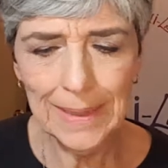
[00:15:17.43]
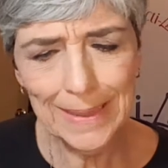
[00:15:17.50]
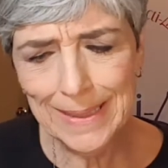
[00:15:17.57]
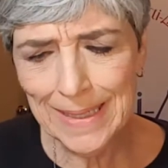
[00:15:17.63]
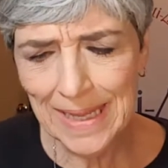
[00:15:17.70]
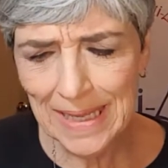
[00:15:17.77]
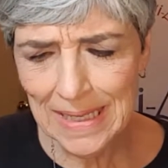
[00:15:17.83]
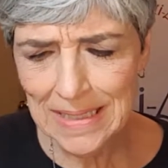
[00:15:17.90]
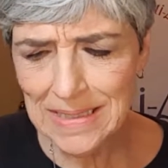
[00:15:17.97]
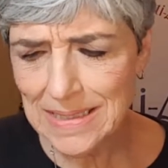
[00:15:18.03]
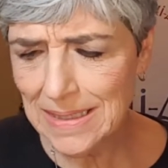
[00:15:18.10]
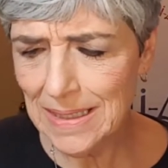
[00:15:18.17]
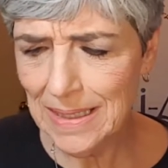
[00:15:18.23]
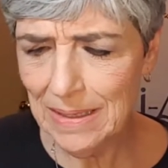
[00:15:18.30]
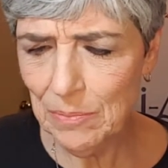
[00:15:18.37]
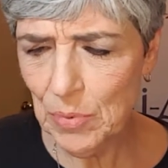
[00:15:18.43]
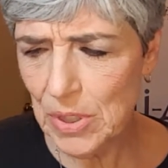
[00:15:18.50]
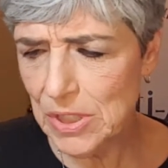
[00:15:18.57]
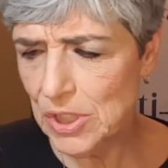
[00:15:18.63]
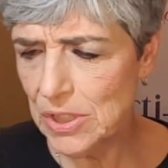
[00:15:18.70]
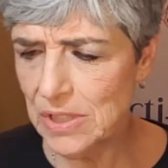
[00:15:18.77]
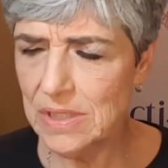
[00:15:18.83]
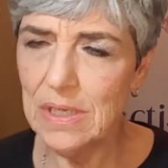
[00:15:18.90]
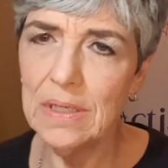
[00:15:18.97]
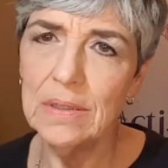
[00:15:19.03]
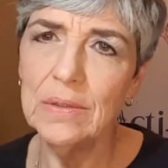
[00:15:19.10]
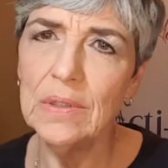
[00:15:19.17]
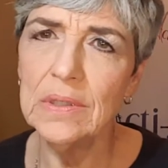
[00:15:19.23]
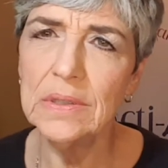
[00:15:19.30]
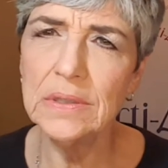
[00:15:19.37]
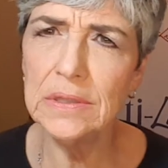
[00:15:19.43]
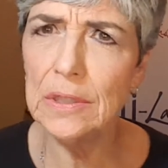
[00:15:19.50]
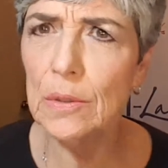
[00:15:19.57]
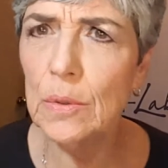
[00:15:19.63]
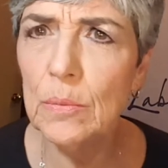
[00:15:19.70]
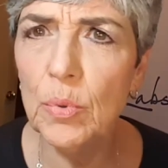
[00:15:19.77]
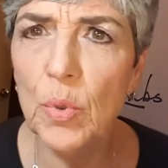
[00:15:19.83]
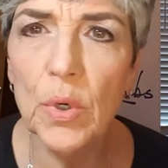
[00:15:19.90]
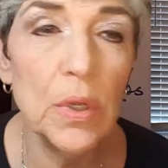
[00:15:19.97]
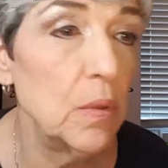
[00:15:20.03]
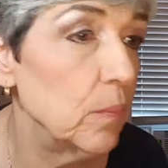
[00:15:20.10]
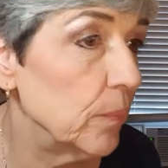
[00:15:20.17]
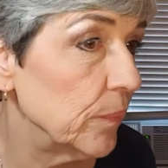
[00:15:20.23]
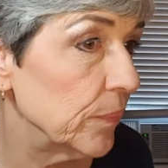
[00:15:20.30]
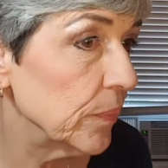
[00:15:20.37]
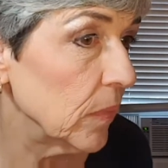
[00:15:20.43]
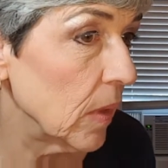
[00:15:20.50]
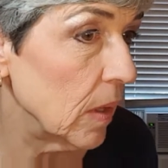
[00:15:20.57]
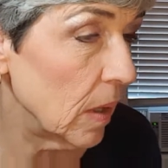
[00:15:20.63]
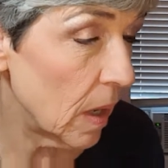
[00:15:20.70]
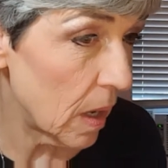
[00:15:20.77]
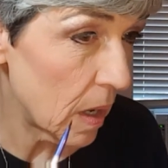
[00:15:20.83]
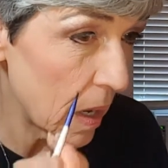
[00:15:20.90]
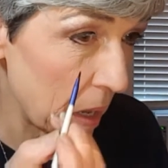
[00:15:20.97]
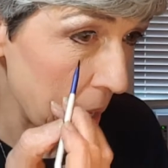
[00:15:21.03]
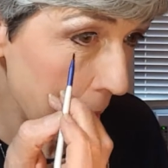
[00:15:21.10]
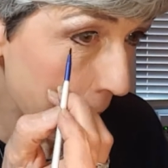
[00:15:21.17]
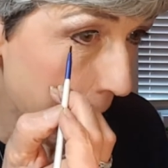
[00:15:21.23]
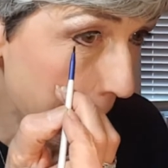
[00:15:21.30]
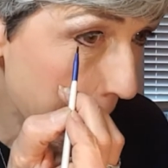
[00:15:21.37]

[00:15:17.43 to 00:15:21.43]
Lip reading: Clean hands, clean brushes. So important. Alright.